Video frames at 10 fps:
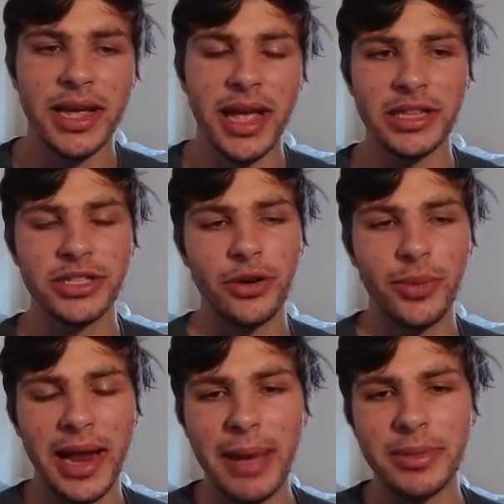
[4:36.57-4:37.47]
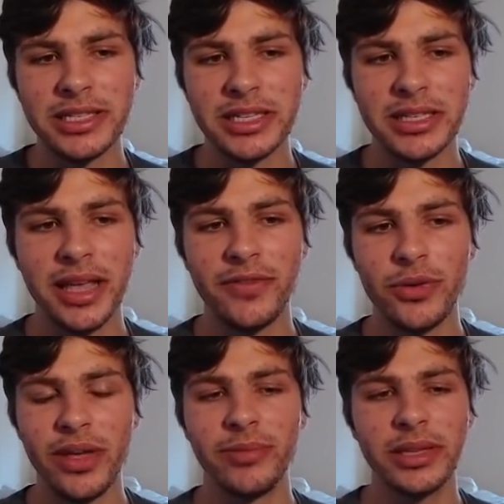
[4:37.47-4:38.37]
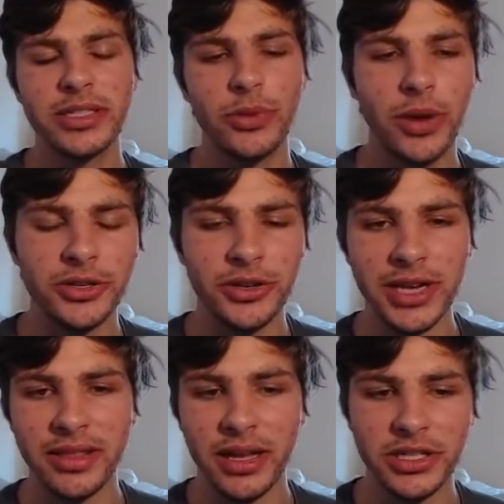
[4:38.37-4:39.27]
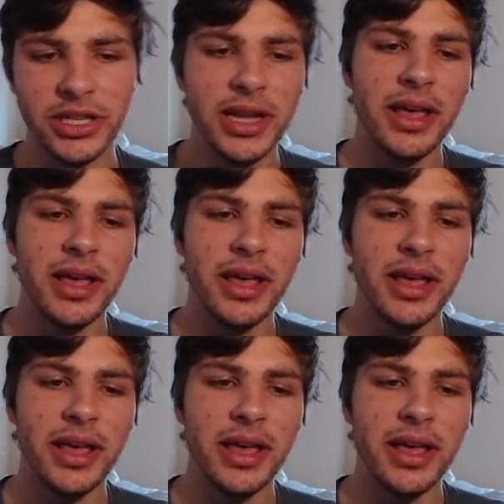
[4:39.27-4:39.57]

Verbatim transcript: And so what happens is if you give Ballista Watcher death touch,